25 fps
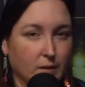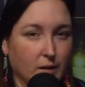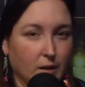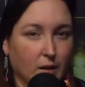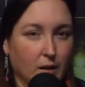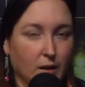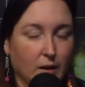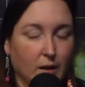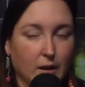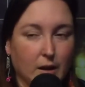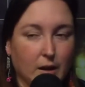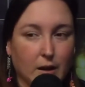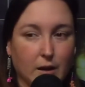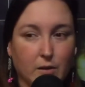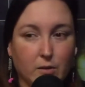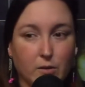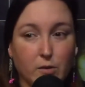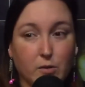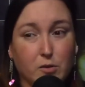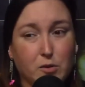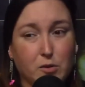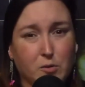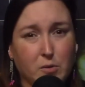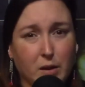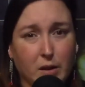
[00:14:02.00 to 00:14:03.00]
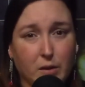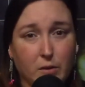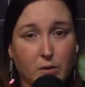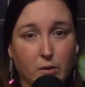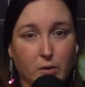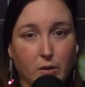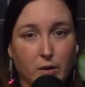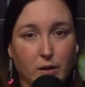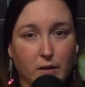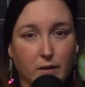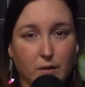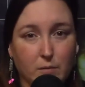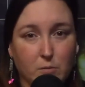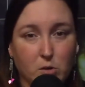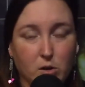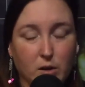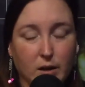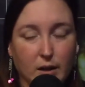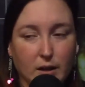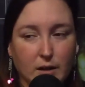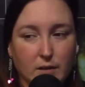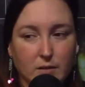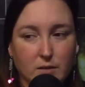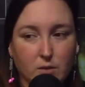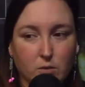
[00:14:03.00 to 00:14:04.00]
I don't know, 3:30 in the morning
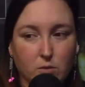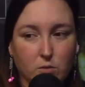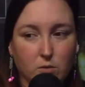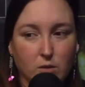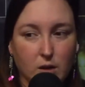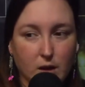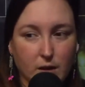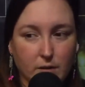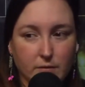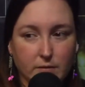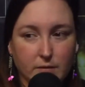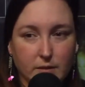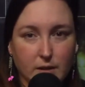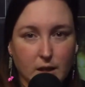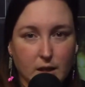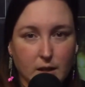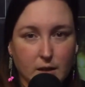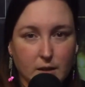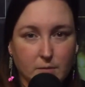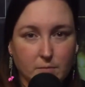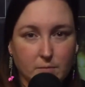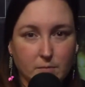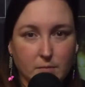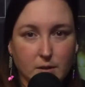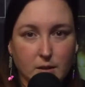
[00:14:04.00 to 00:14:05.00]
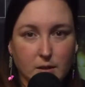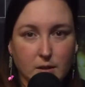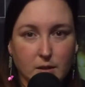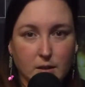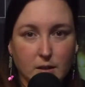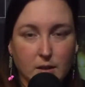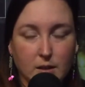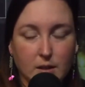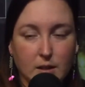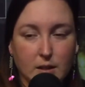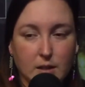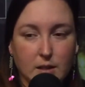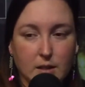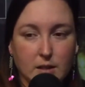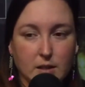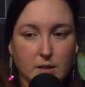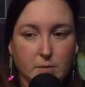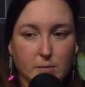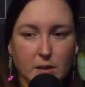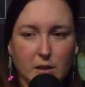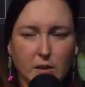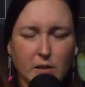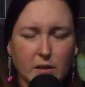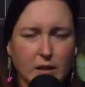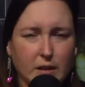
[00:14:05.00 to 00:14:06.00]
is a rough time to
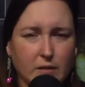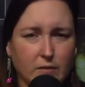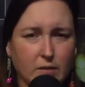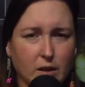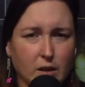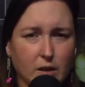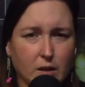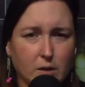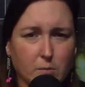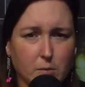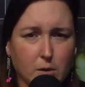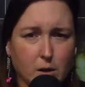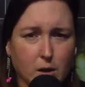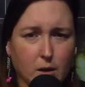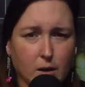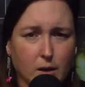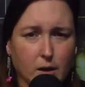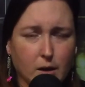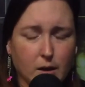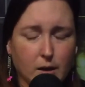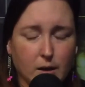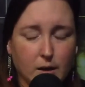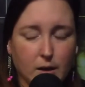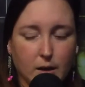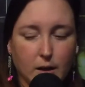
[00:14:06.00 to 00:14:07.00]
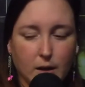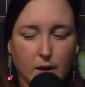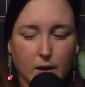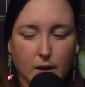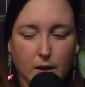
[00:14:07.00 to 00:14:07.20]
be leaving a bar